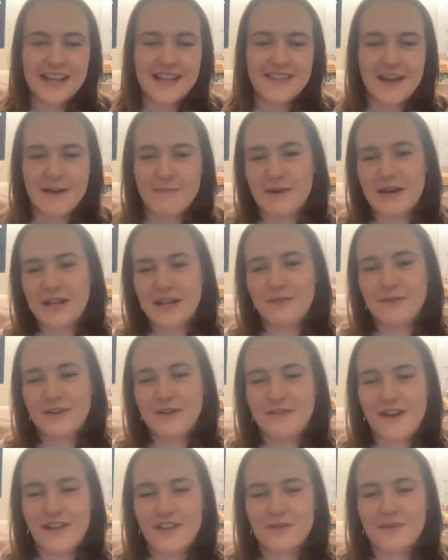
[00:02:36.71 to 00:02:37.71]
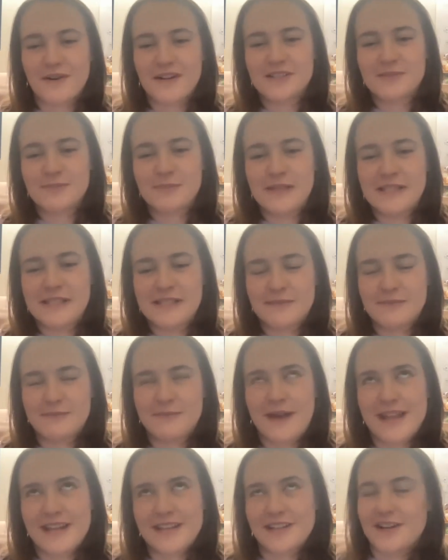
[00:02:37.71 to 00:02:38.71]
and that money would have otherwise be
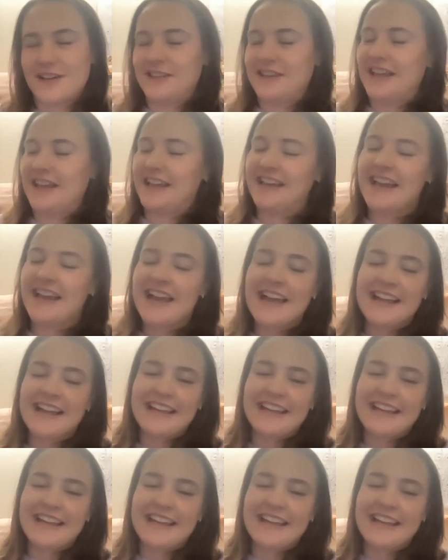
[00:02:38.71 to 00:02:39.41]
spent on like